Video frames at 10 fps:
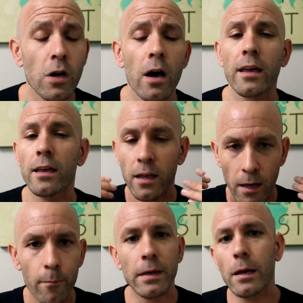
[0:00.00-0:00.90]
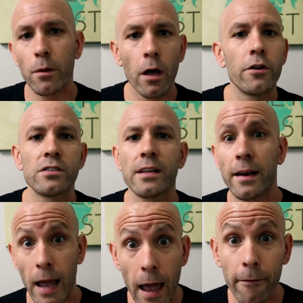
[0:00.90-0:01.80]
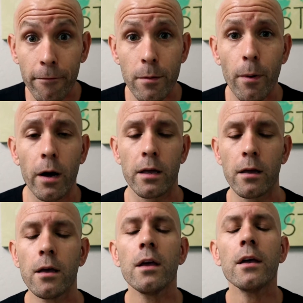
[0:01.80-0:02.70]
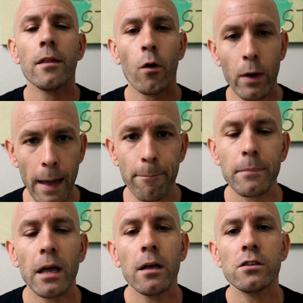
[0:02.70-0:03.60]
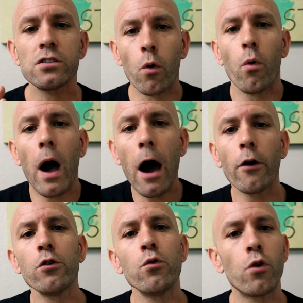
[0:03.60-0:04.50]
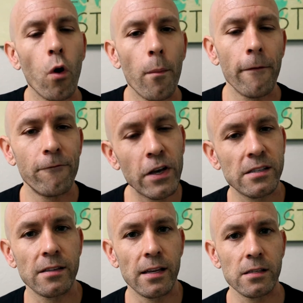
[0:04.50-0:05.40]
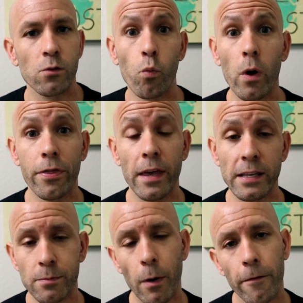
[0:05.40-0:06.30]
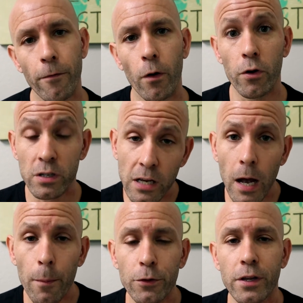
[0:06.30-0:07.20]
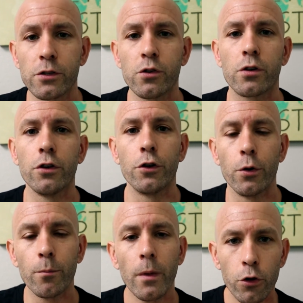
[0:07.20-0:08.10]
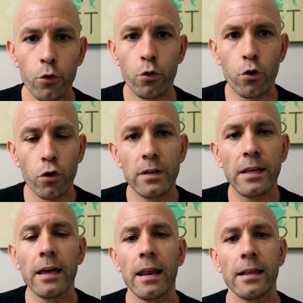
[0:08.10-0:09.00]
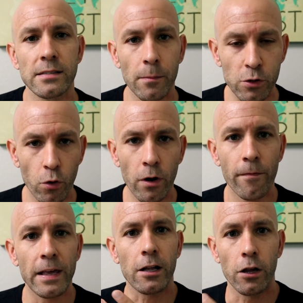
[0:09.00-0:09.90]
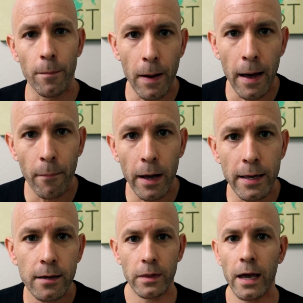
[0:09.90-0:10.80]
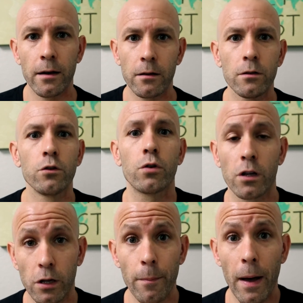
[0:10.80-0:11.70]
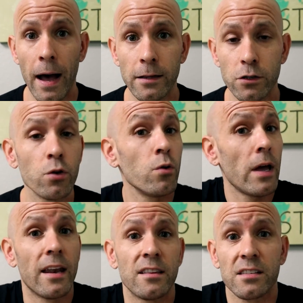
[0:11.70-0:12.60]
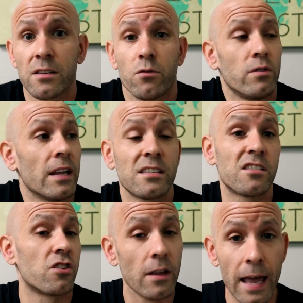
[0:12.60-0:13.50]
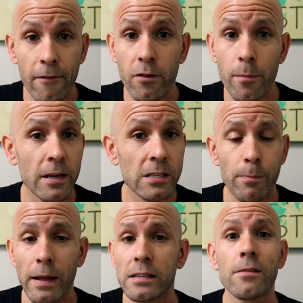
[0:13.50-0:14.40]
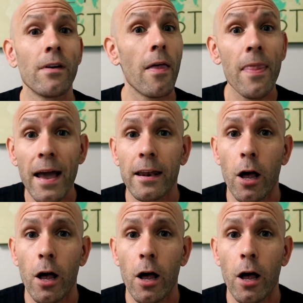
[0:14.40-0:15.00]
talking, being able to understand everybody. Okay. So how do you go about fixing this with a smartphone? There's a couple things you can do. You could get some sort of a clip-on mic that you can clip onto you, and it doesn't necessarily have to be expensive, and that can